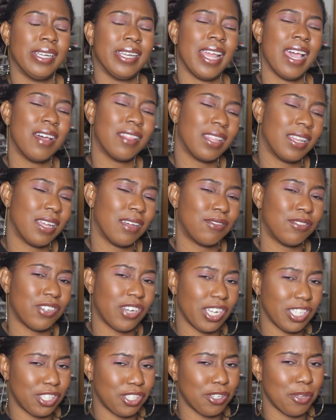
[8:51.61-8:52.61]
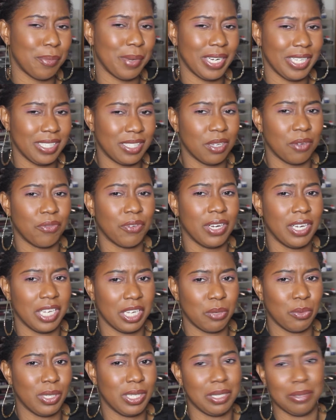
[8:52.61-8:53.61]
Now that I've tried so many different
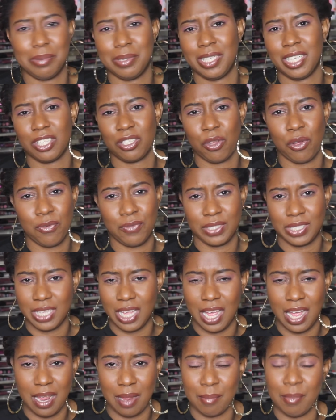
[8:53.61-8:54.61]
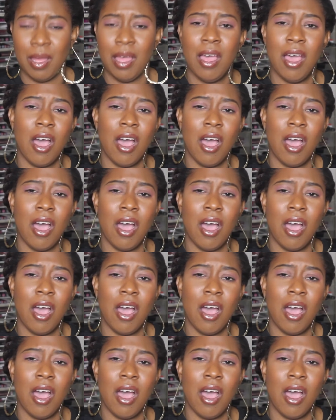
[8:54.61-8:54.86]
liquid lipsticks over time,